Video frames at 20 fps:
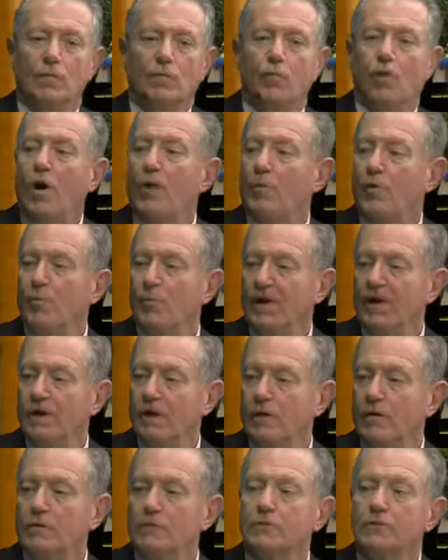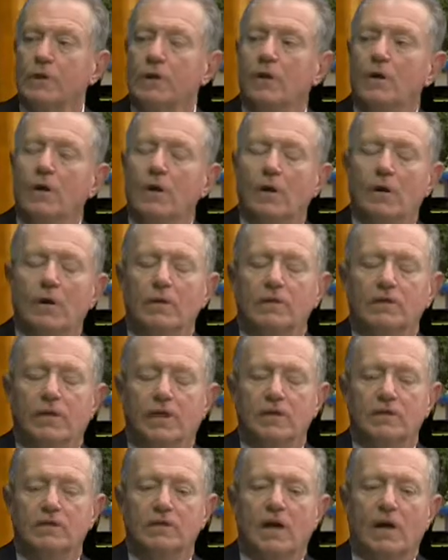Whopper meals,
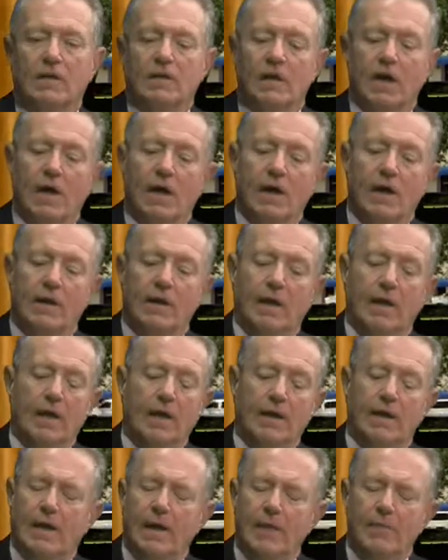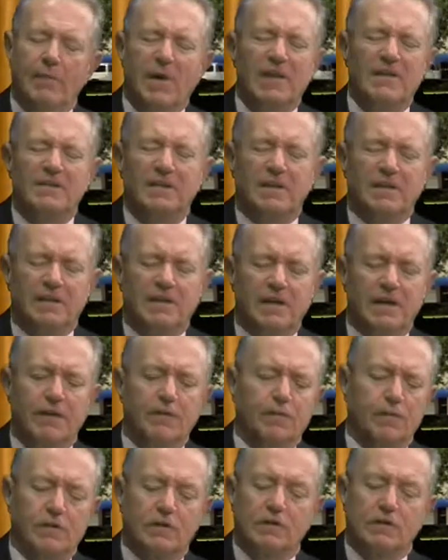things like that. And makes a
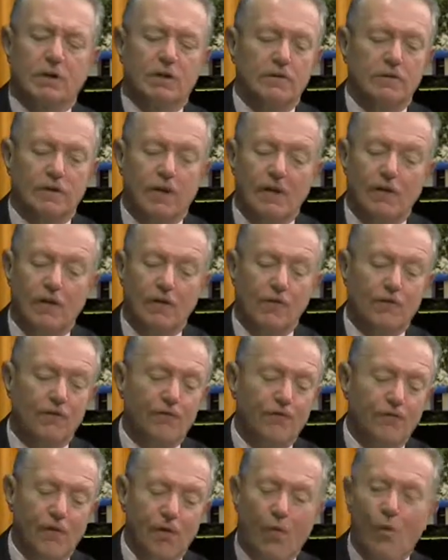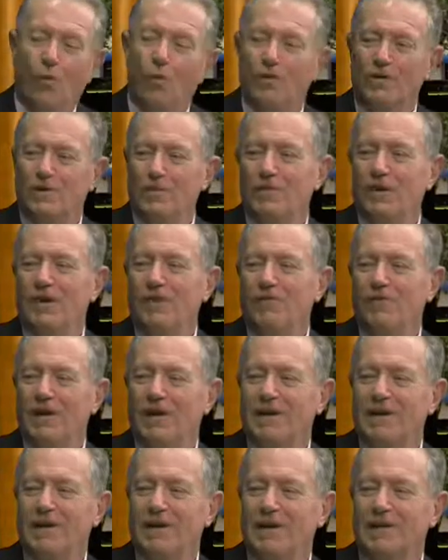difference because they look forward to being
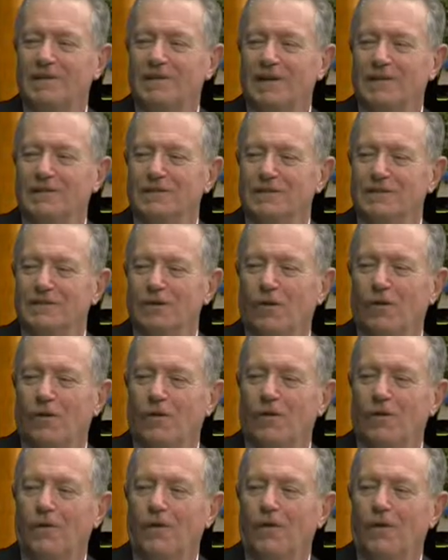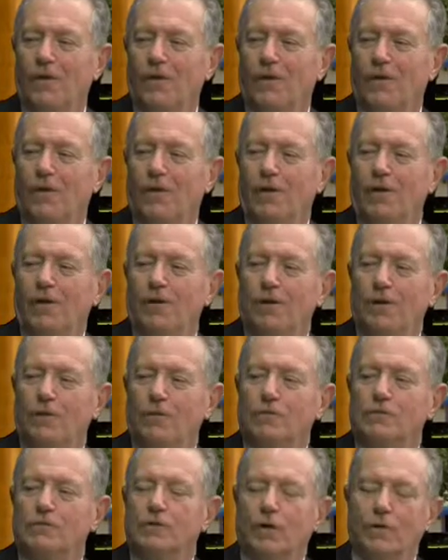recognized as a star. You know,
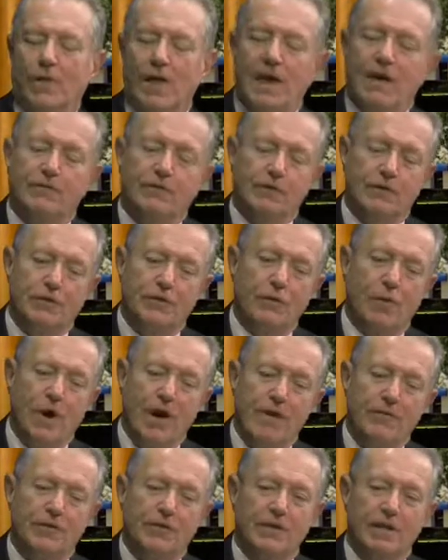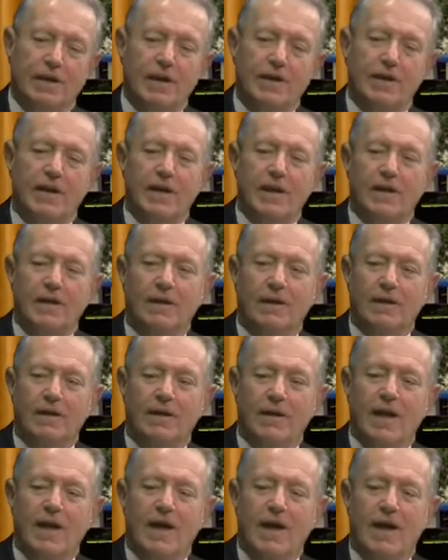so they have to do everything they
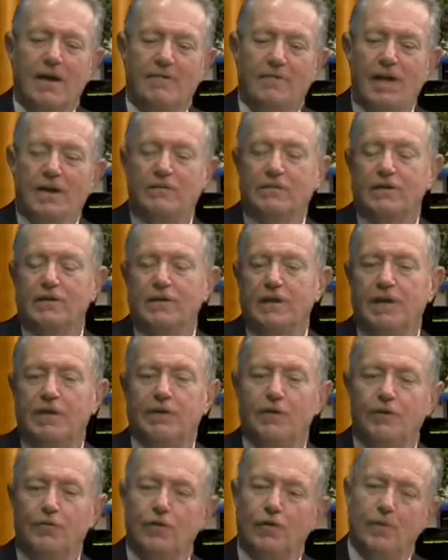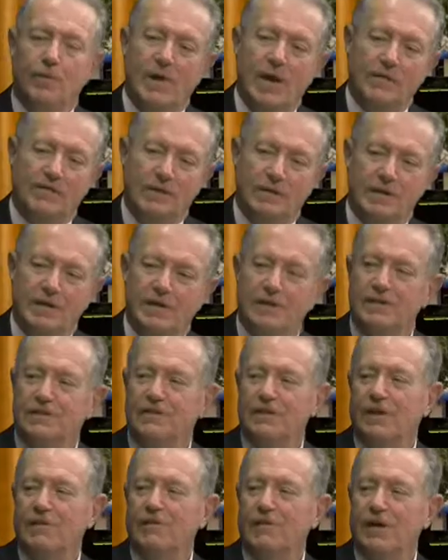have. They have to attend their group, have to attend
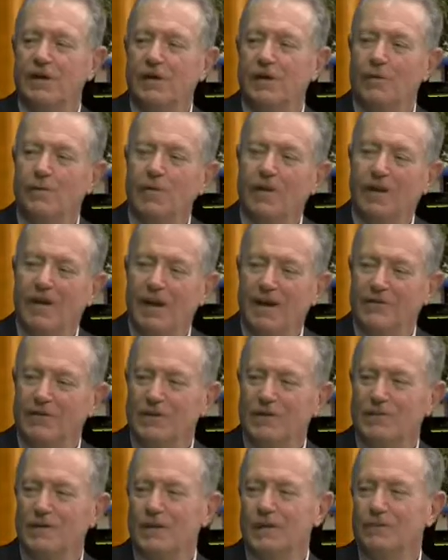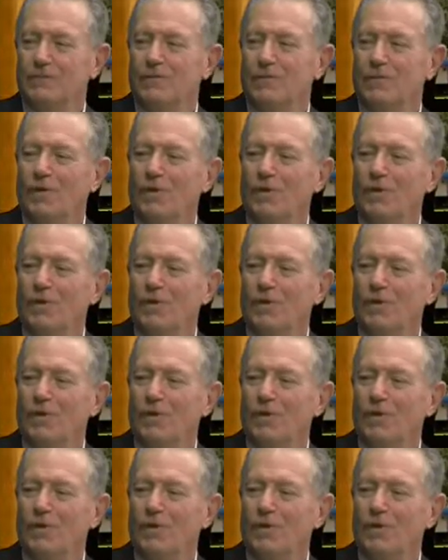self-help, have to attend